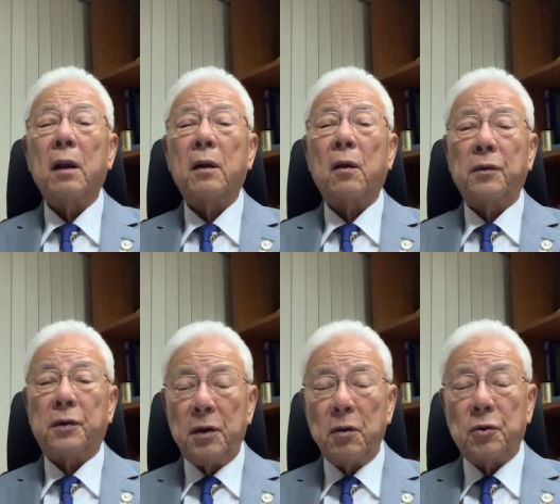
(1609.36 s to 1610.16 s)

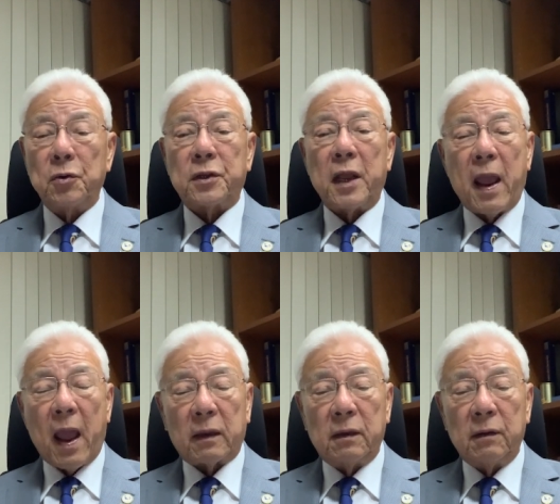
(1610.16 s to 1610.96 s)
continue to stay
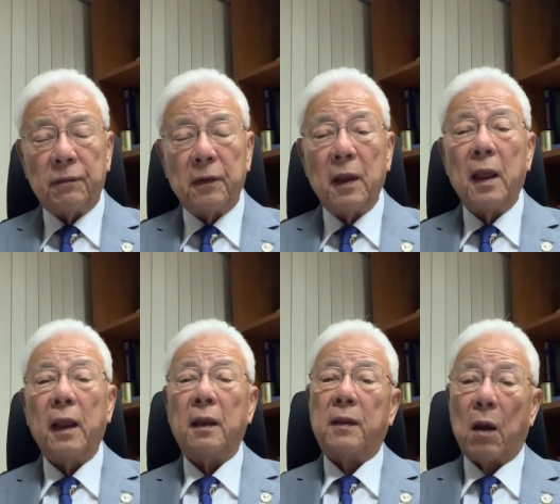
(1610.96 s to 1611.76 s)
active
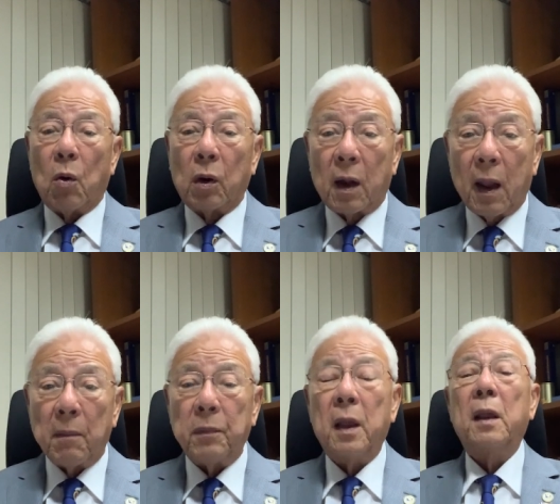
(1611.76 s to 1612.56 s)
in their own
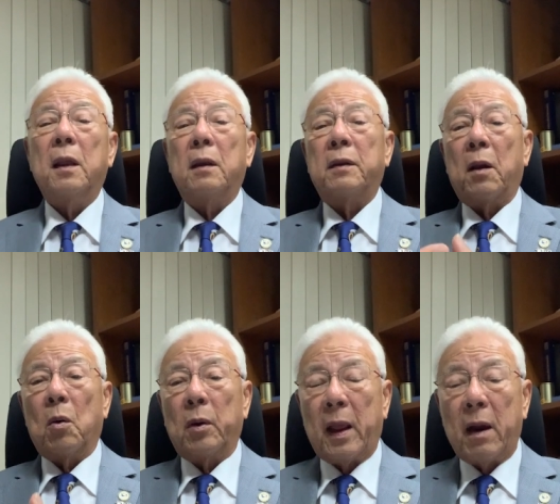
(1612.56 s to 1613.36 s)
club, in their
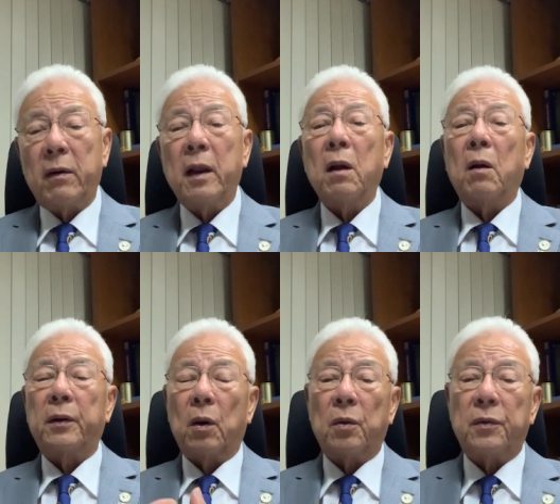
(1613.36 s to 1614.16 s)
own area, or
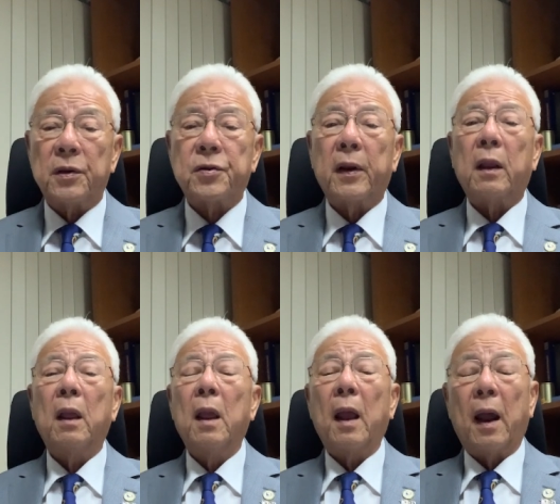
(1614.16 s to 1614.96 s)
their own district,
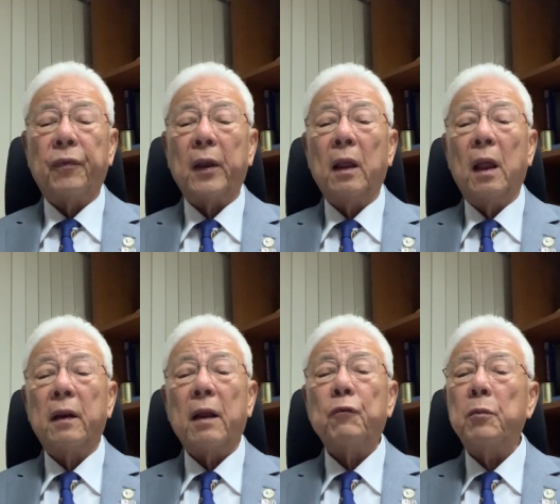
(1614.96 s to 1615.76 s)
I think
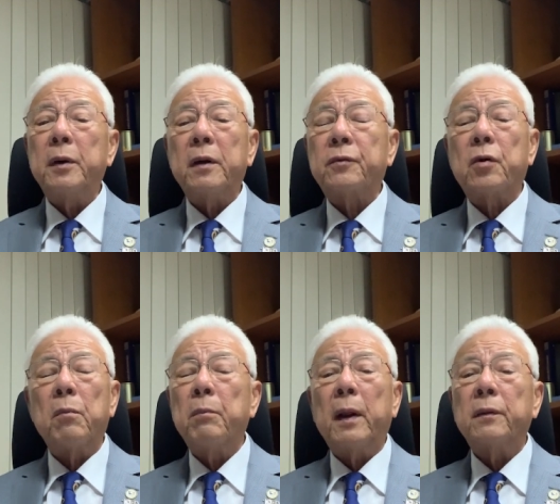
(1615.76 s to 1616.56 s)
that would be a
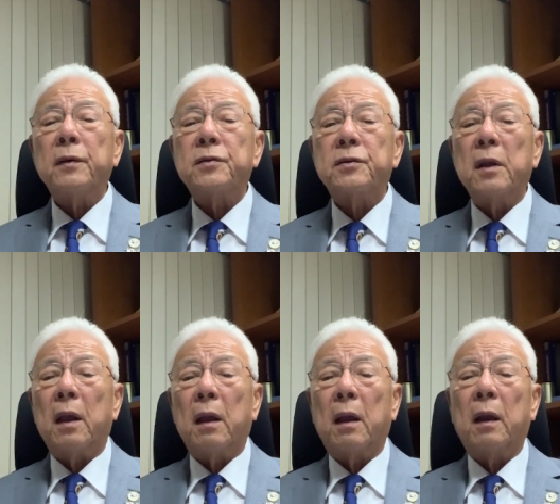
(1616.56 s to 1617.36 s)
tremendous uh,
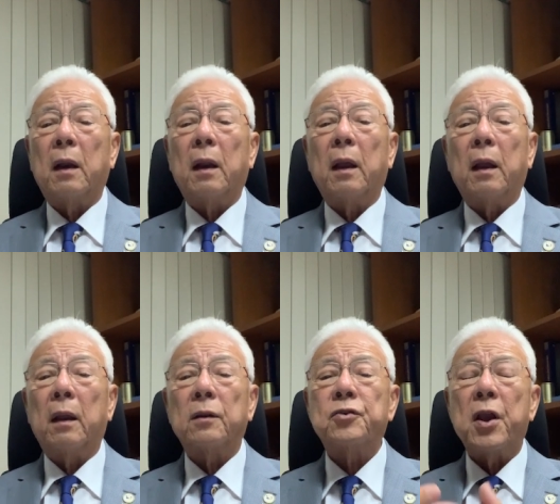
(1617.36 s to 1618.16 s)
uh
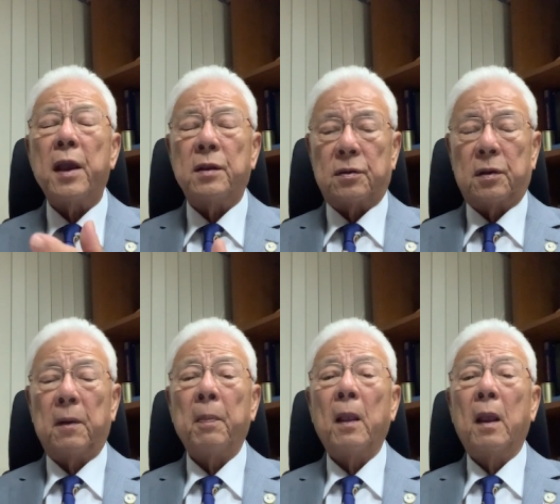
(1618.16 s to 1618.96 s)
a change,
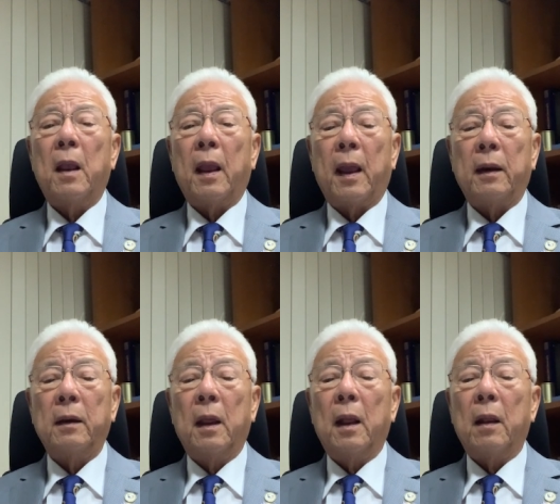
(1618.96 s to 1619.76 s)

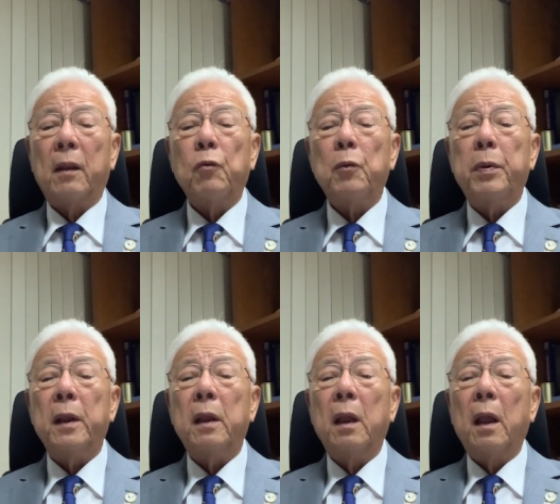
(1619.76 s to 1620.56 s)
and there would
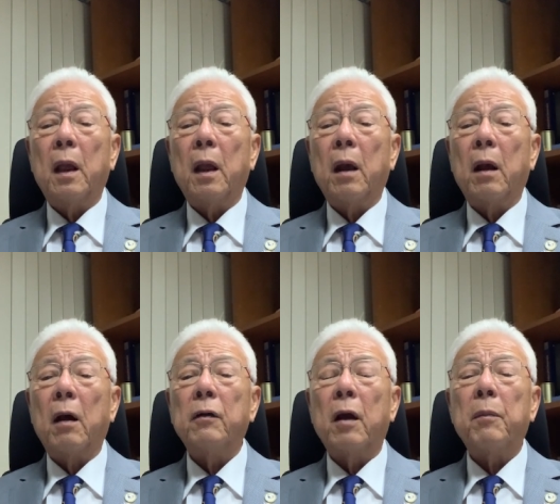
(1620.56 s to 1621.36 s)
be
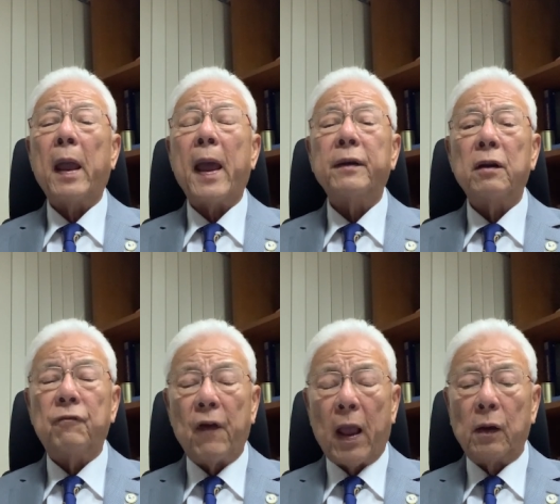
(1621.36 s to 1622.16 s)
uh, added
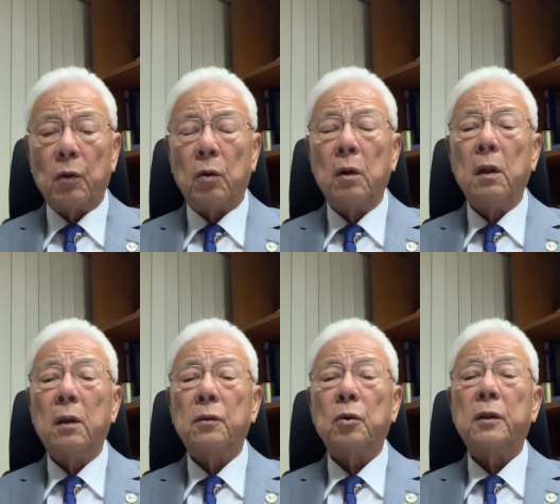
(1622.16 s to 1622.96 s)
value to